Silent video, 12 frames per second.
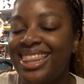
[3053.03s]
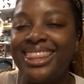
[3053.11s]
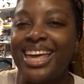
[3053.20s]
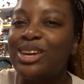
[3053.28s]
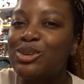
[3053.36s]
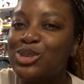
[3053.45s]

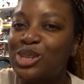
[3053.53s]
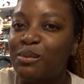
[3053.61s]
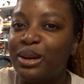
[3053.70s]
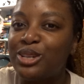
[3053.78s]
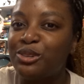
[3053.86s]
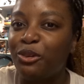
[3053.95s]
Thank you so
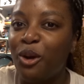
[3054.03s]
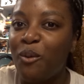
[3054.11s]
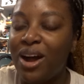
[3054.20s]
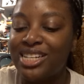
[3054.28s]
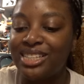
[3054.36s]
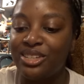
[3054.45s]
much for
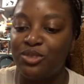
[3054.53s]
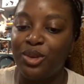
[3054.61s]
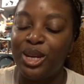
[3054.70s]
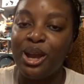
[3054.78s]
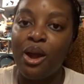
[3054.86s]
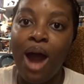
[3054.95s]
watching this
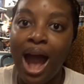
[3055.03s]
video.